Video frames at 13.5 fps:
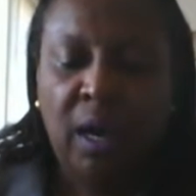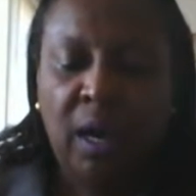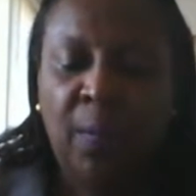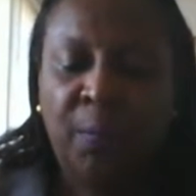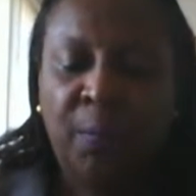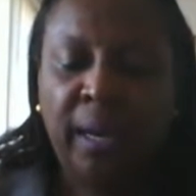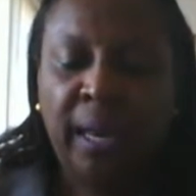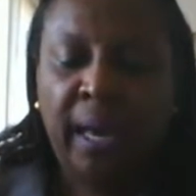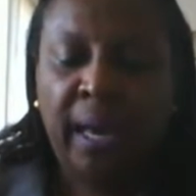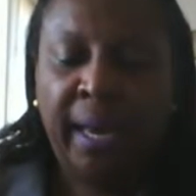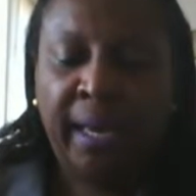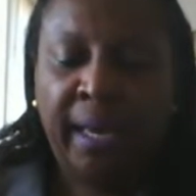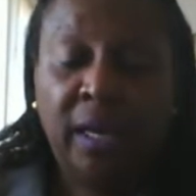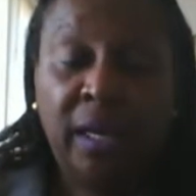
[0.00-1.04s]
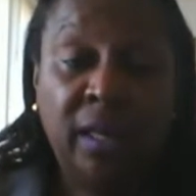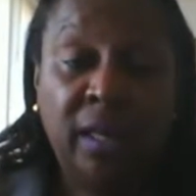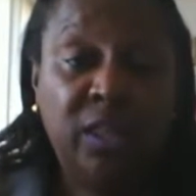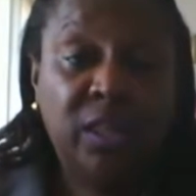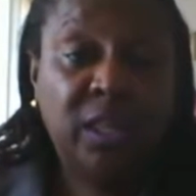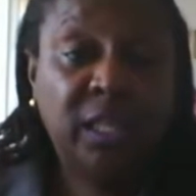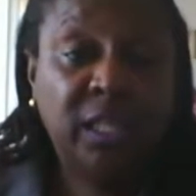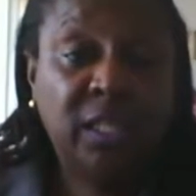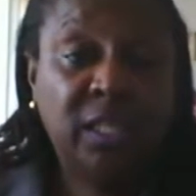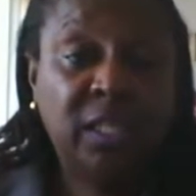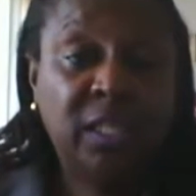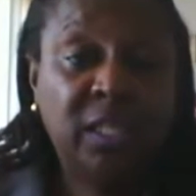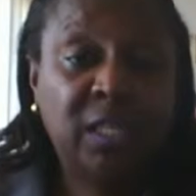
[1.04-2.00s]
Applying
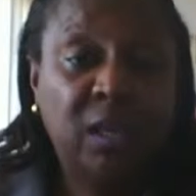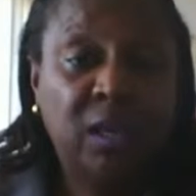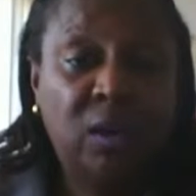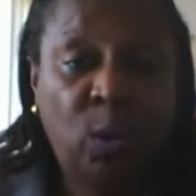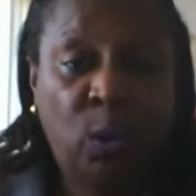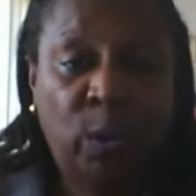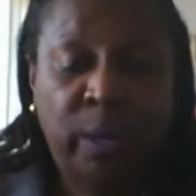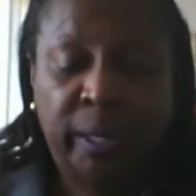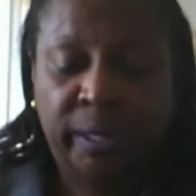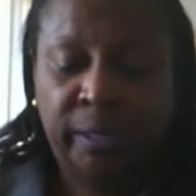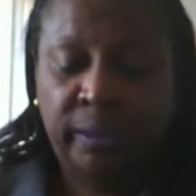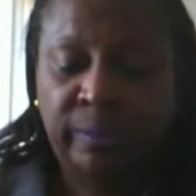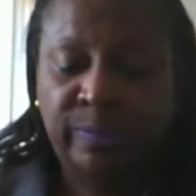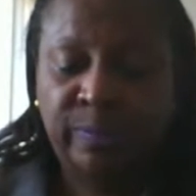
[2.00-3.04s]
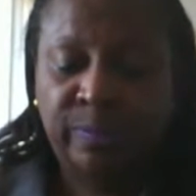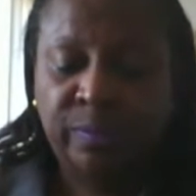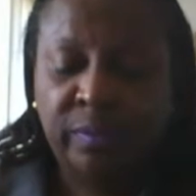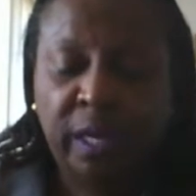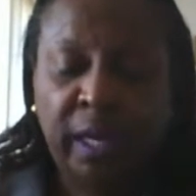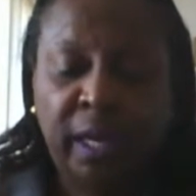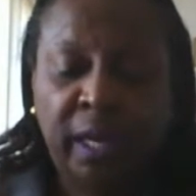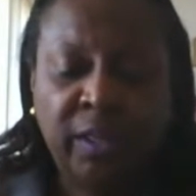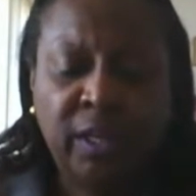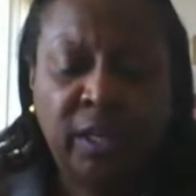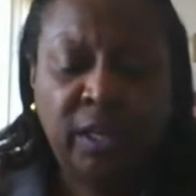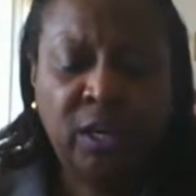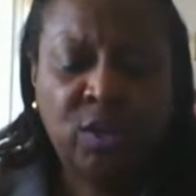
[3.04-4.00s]
this oil either
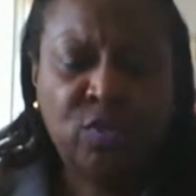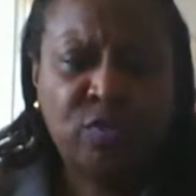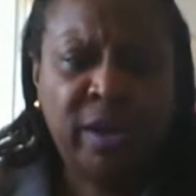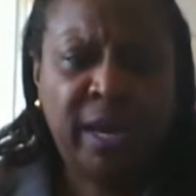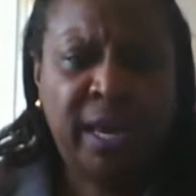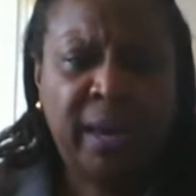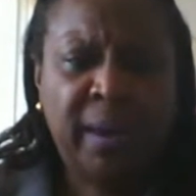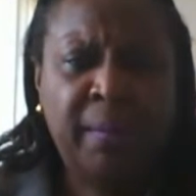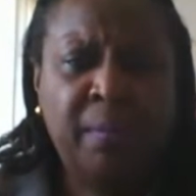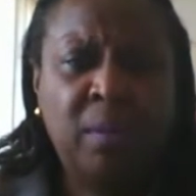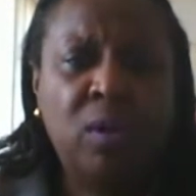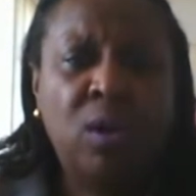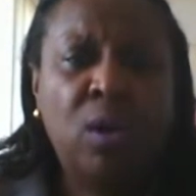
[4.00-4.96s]
in a cream